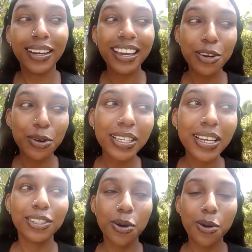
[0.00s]
I know it
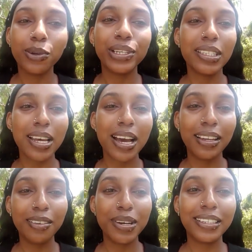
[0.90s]
has always
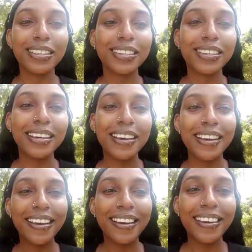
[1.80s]
done, but
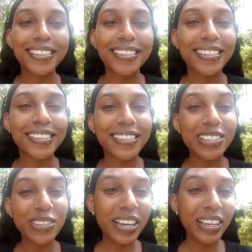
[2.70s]

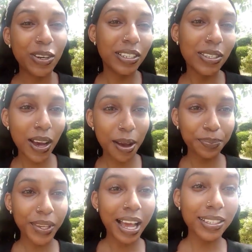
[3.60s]
it's really good. So
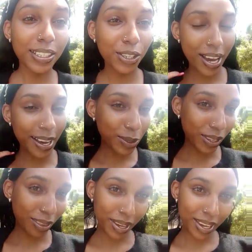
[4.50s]
I'll take you guys
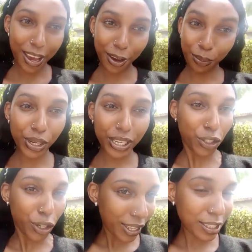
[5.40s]
with me. I hope you
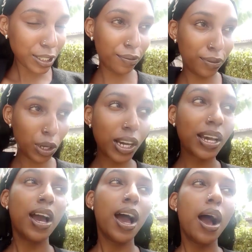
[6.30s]
enjoy this vlog.
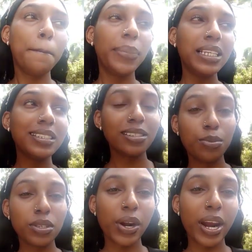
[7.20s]
Please
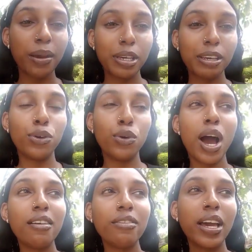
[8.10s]
subscribe if you
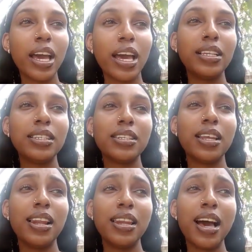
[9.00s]
haven't.
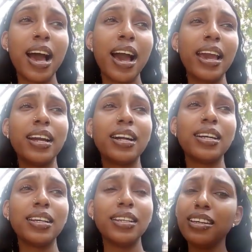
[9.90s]
Like,
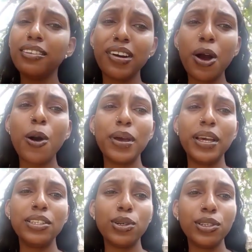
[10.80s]
leave a
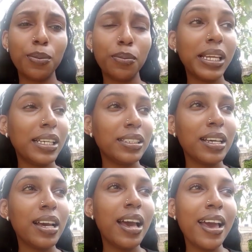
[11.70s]
comment also, please.
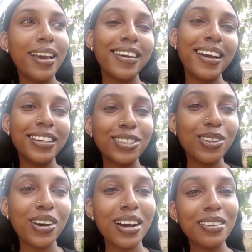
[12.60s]
Yeah,
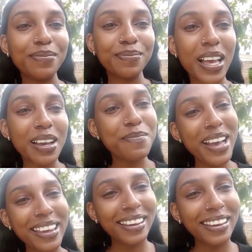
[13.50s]
so bye.